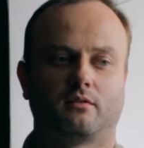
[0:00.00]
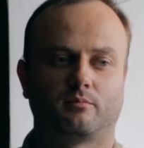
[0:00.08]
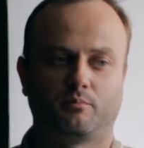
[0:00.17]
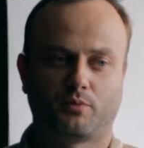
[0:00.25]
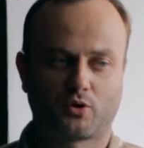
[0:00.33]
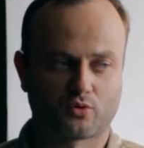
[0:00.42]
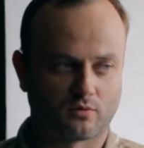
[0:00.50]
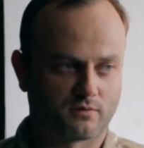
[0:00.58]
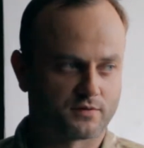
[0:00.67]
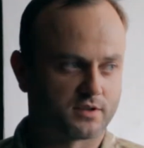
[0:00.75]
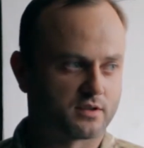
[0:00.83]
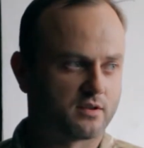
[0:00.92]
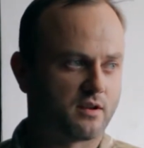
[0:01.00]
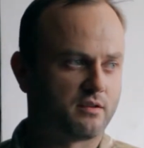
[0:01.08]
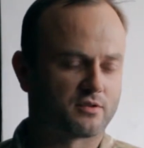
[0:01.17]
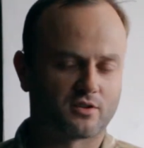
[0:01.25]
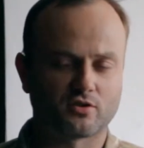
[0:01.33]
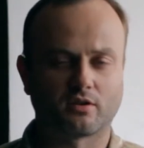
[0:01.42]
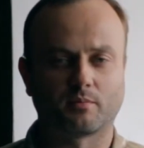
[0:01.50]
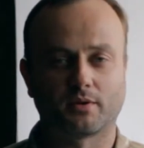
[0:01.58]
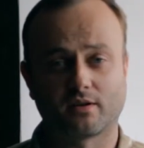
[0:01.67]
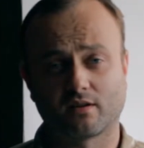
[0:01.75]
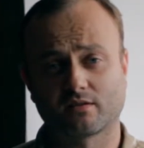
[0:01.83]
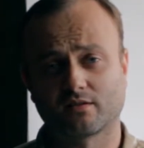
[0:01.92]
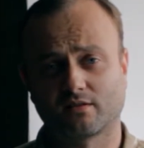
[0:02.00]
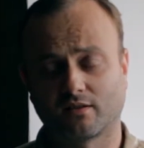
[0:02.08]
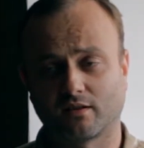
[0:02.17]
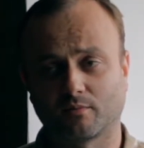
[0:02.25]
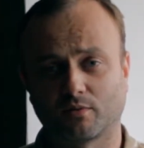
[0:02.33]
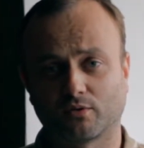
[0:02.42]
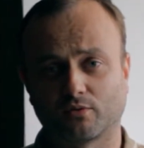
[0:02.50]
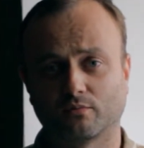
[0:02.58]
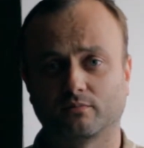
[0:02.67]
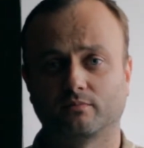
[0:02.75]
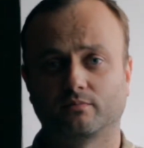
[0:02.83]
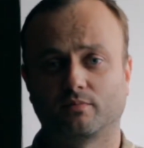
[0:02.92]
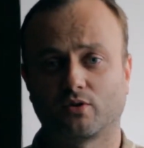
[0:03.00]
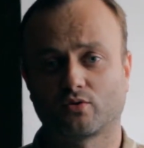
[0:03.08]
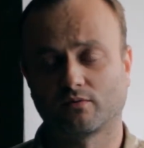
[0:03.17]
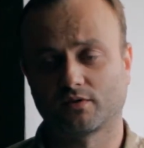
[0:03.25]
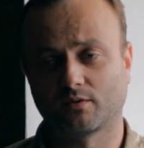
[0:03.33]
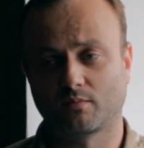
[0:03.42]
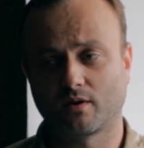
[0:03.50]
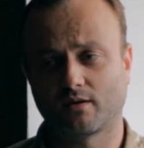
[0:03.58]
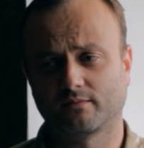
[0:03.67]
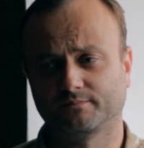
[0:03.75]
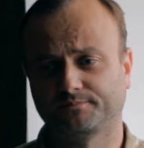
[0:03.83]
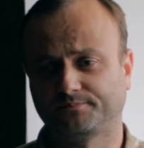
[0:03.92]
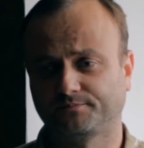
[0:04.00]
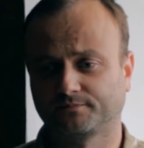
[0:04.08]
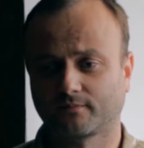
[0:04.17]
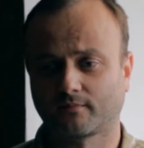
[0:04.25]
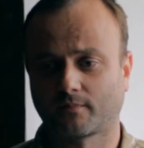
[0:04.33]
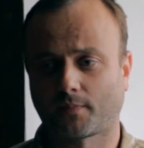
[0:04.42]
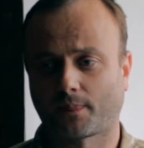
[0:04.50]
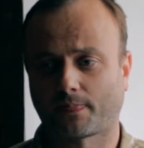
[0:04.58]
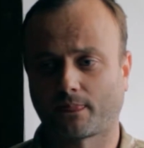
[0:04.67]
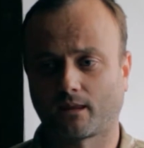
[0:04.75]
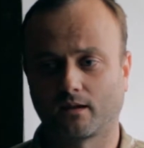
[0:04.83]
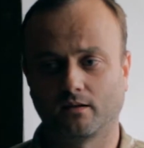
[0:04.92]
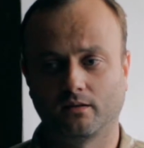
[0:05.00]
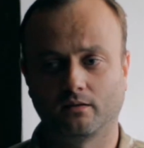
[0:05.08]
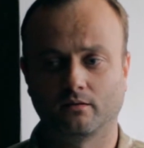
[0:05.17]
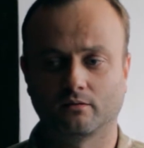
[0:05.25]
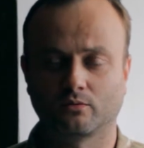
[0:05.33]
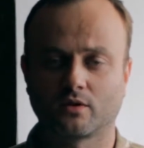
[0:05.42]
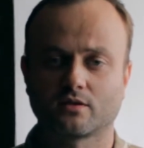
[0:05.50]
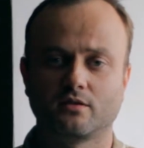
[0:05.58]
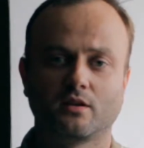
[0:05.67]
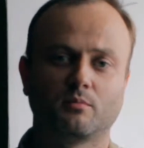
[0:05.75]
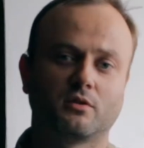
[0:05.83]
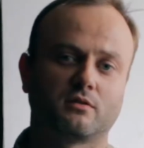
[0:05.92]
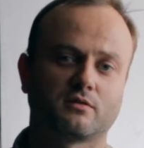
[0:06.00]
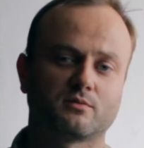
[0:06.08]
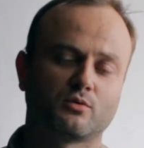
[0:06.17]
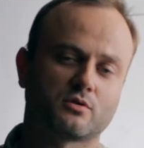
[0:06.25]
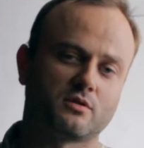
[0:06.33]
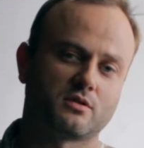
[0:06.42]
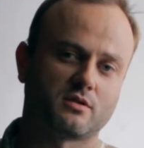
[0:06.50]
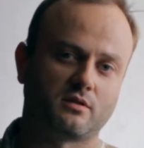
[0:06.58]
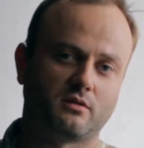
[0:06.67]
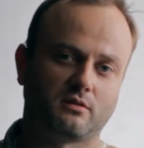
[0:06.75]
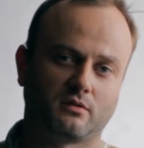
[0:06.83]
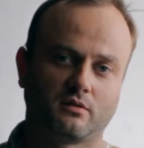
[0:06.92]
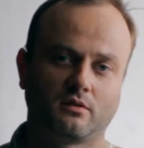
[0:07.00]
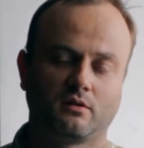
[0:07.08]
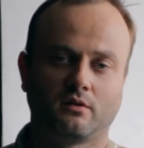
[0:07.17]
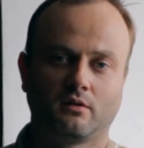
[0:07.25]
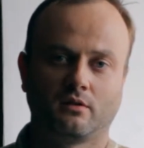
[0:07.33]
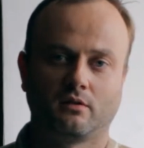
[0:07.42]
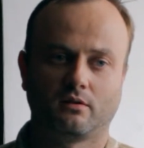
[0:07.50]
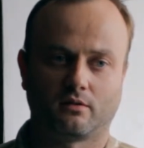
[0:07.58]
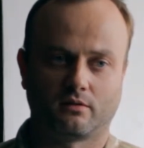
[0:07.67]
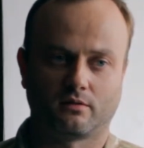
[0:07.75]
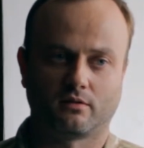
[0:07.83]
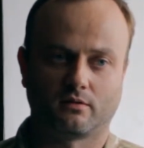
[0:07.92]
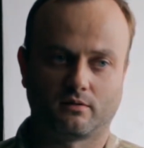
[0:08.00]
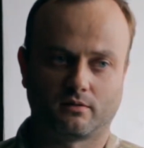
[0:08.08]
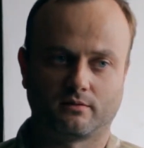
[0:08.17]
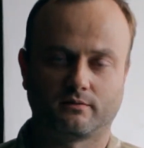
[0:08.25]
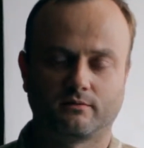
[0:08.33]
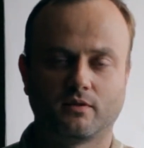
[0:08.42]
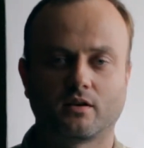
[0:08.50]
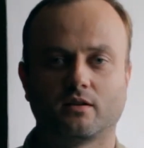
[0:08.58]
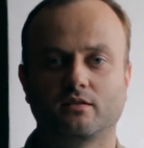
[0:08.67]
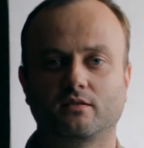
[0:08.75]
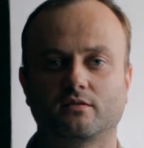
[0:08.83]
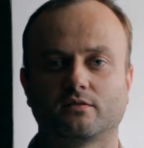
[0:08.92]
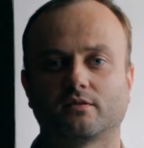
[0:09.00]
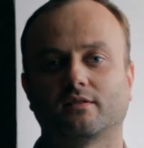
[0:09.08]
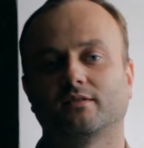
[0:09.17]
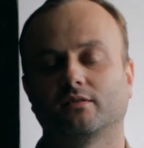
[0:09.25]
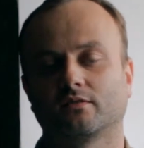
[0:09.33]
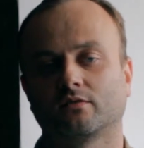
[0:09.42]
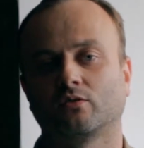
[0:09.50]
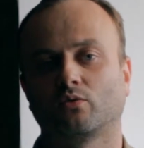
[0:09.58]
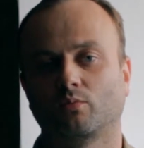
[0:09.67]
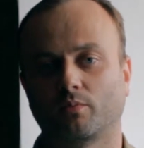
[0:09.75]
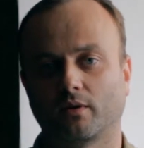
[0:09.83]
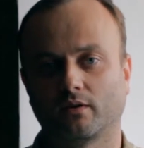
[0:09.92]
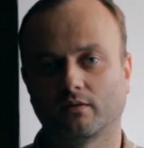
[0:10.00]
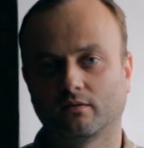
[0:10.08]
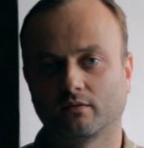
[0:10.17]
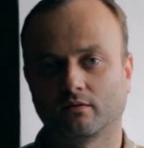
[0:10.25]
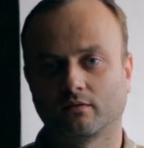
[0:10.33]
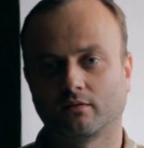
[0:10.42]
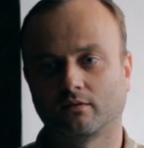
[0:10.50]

Recovered consciousness, well, first lost consciousness, then recovered, and we didn't have an opportunity to retrograde within our main group.